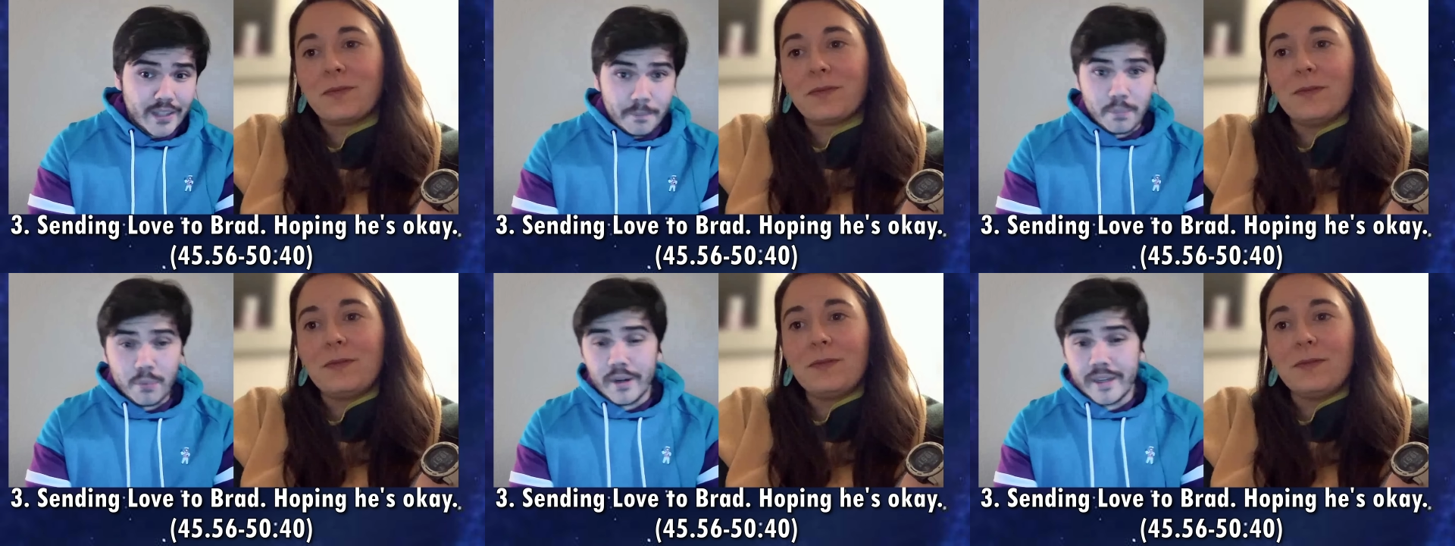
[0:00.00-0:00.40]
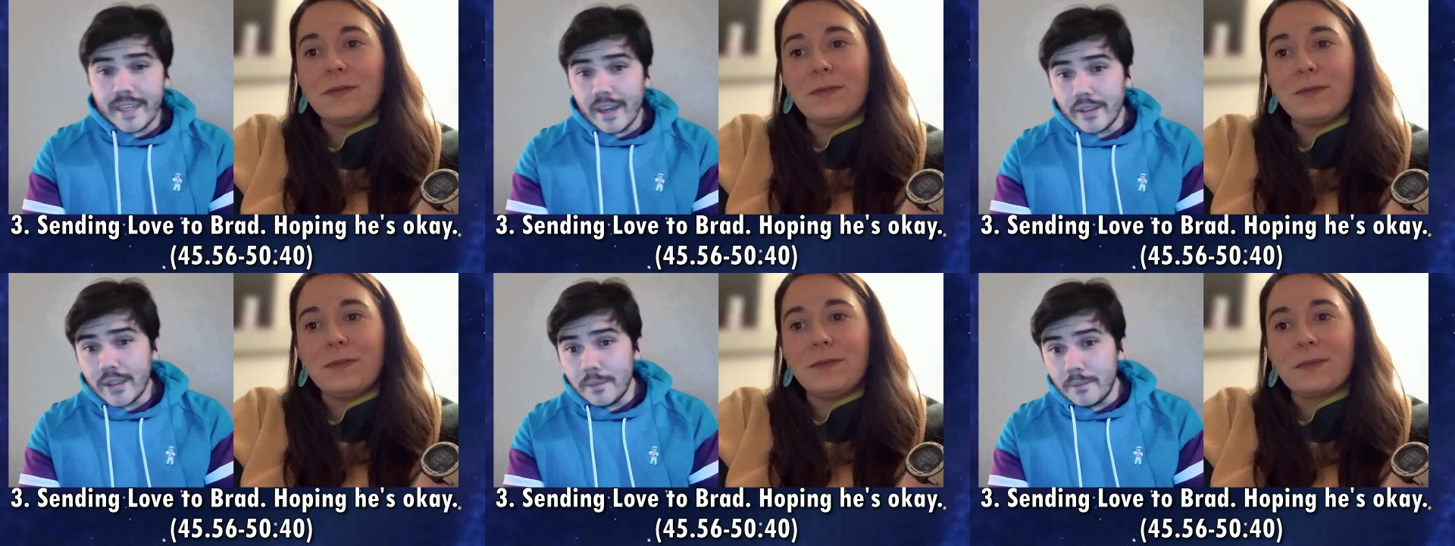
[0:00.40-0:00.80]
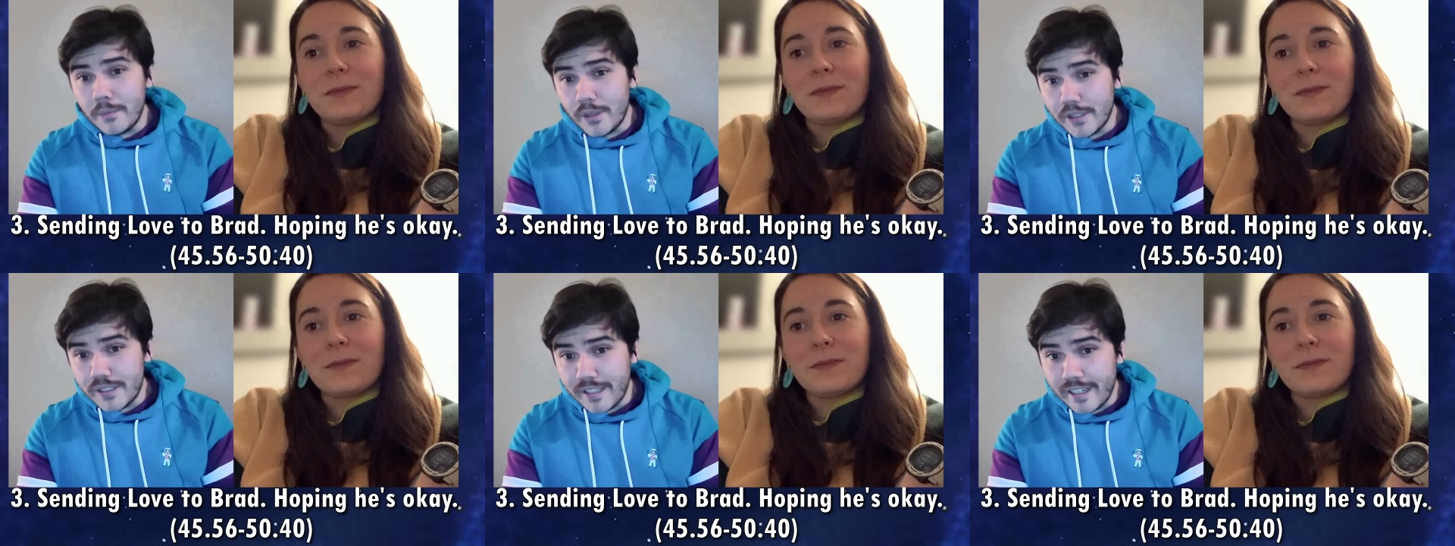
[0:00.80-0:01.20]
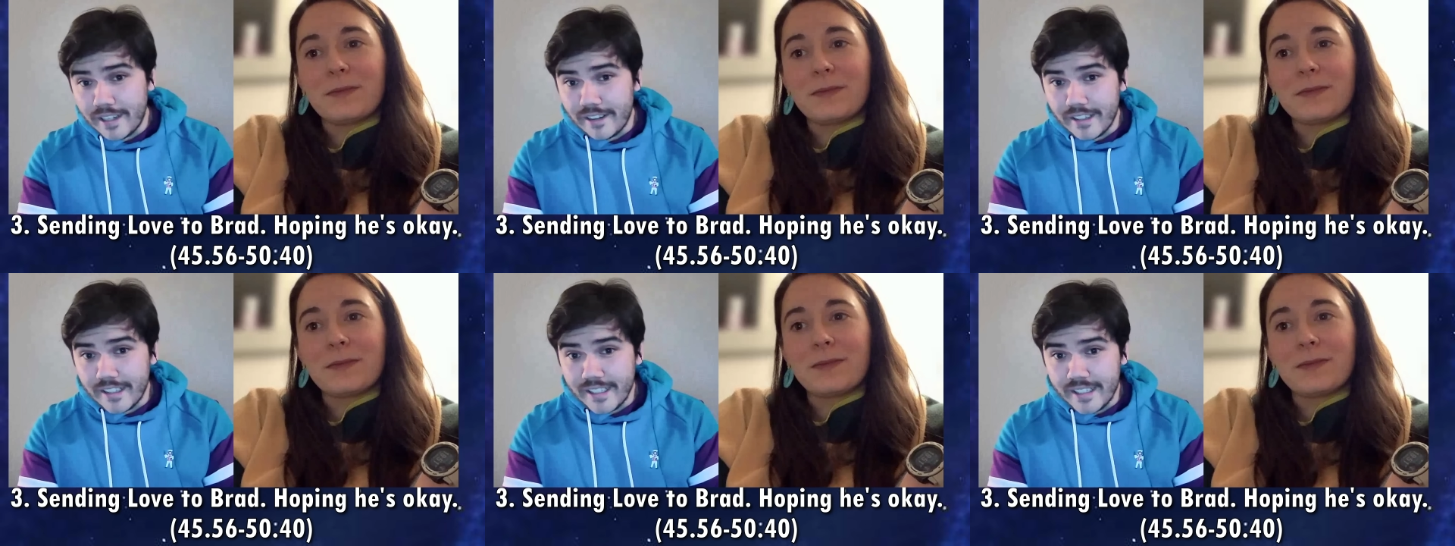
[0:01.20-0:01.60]
Speaker 1: They bring out the
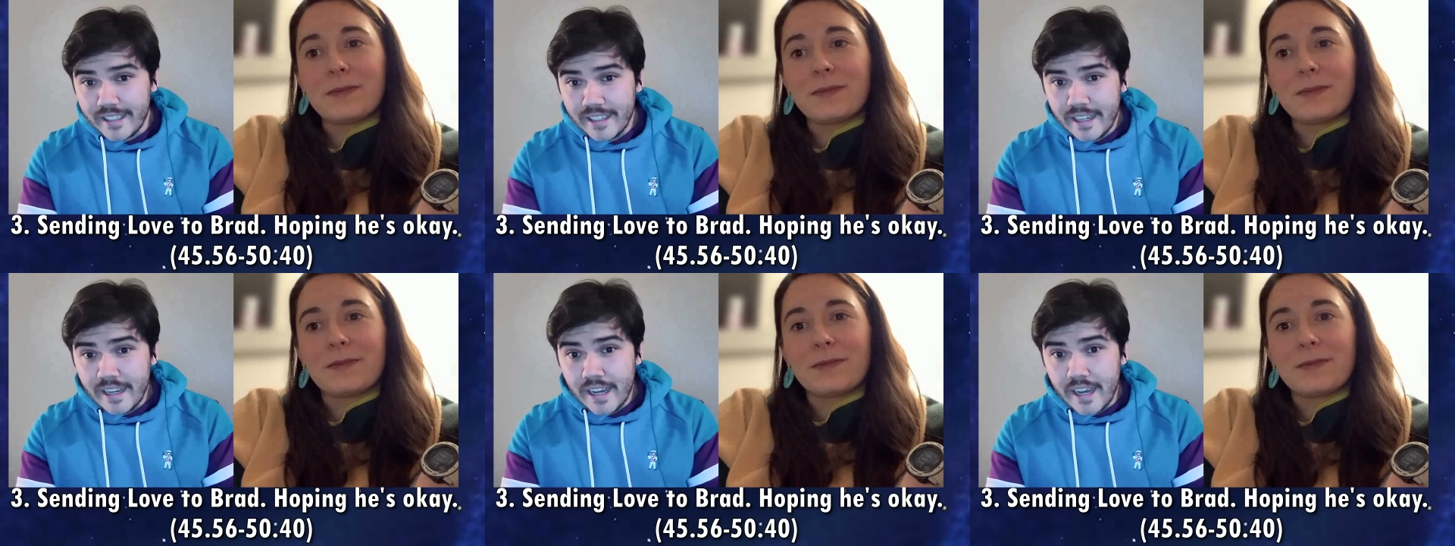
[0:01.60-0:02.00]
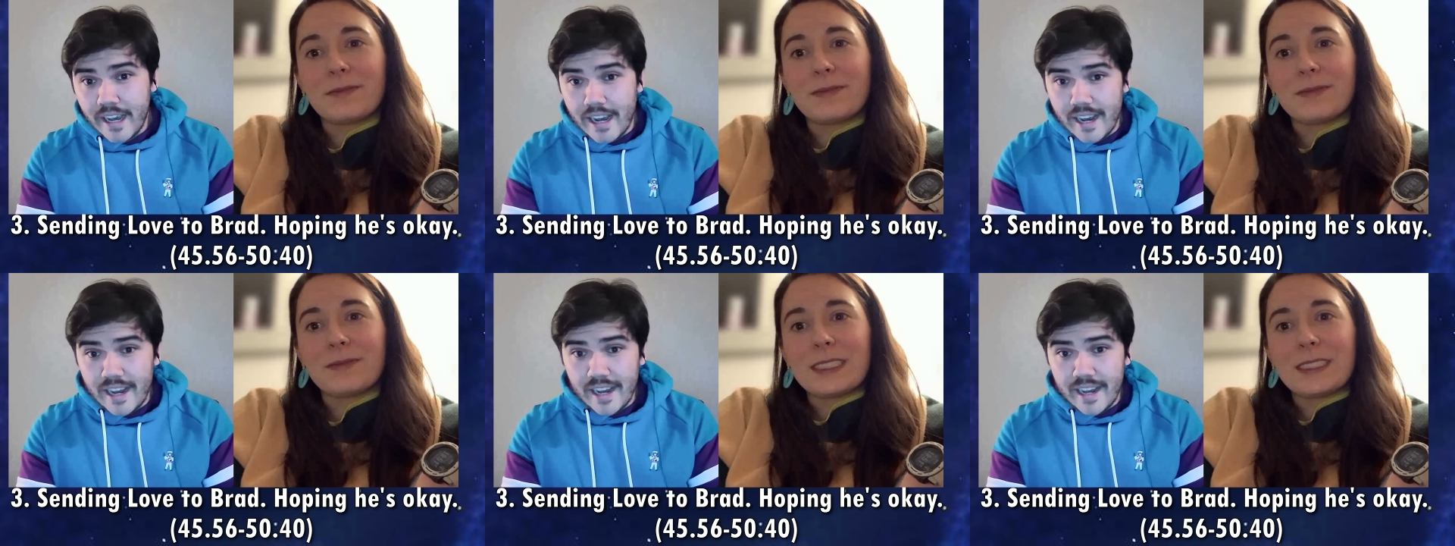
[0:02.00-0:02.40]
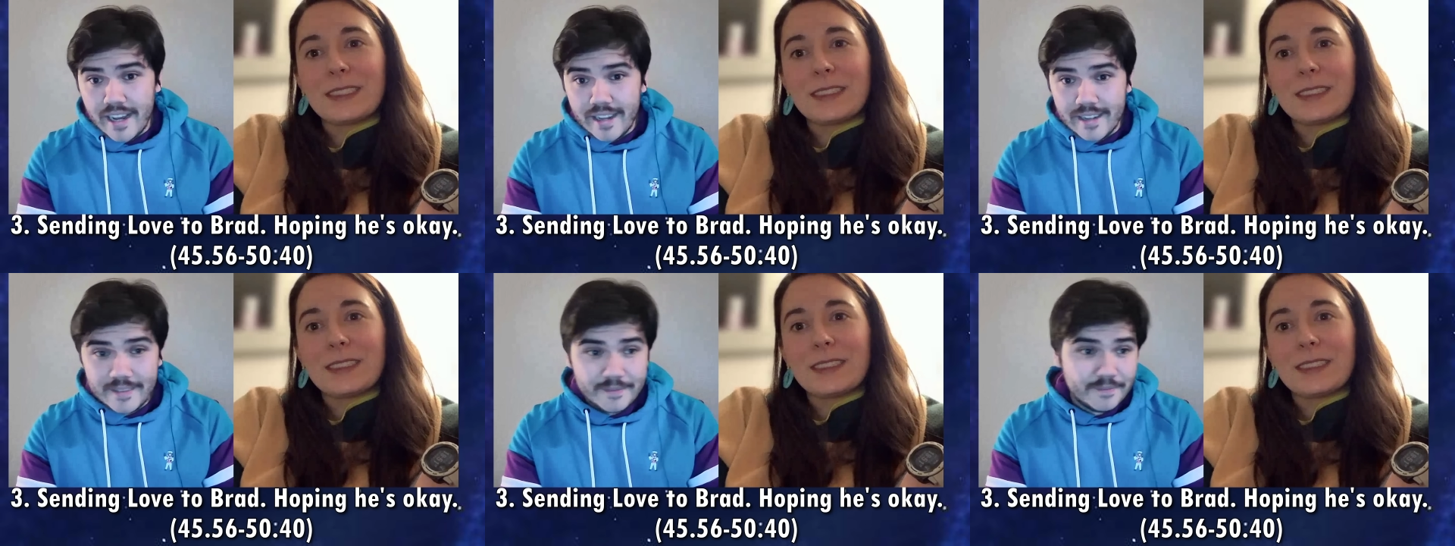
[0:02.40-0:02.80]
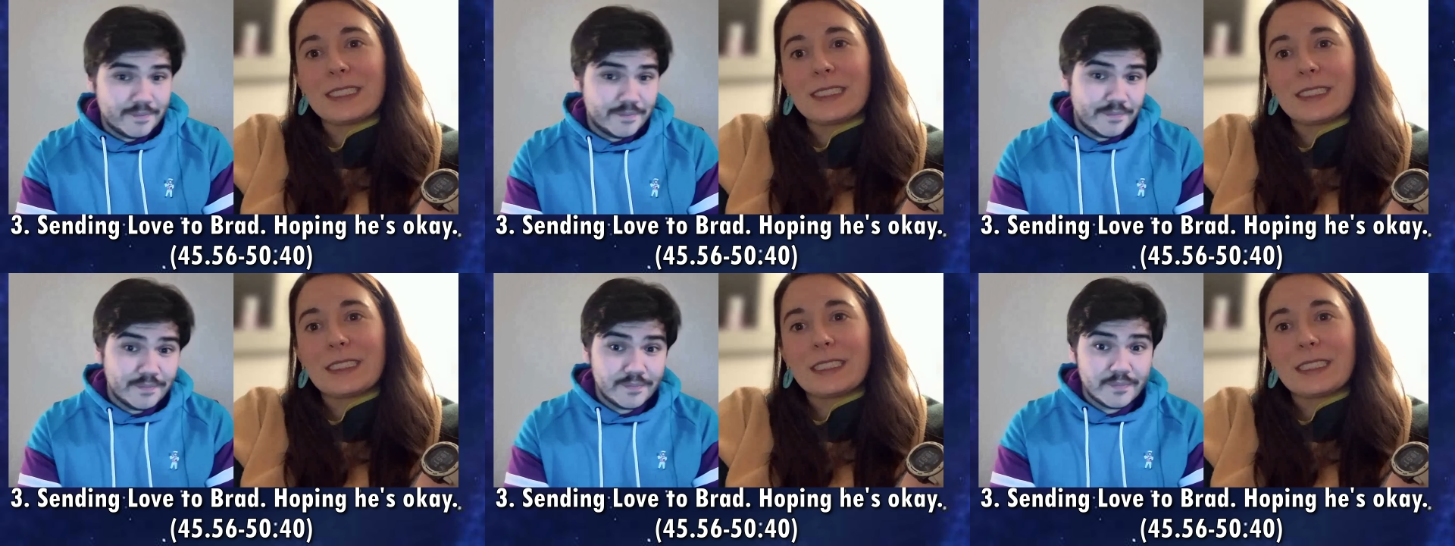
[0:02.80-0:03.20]
mercenary uh,